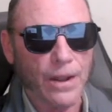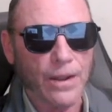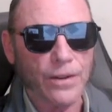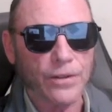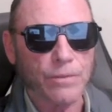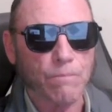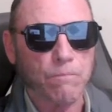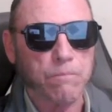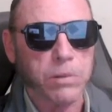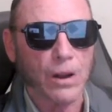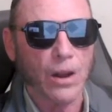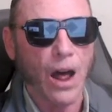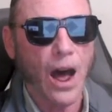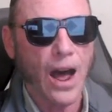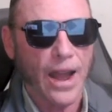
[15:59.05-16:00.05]
is
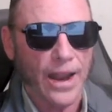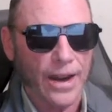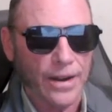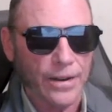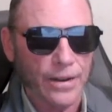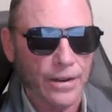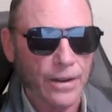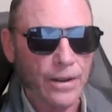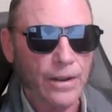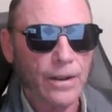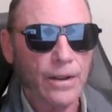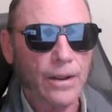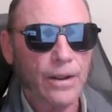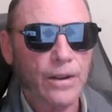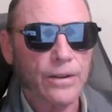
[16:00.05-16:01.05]
blind
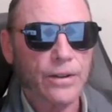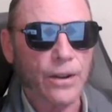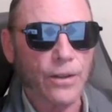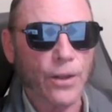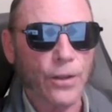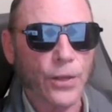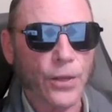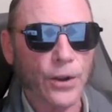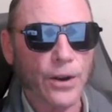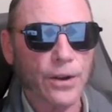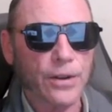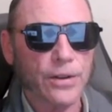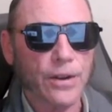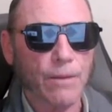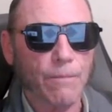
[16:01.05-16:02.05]
to the
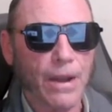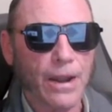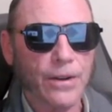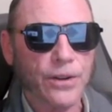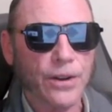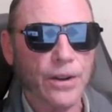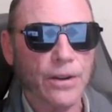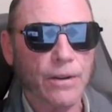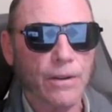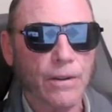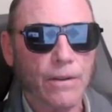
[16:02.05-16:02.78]
third dimension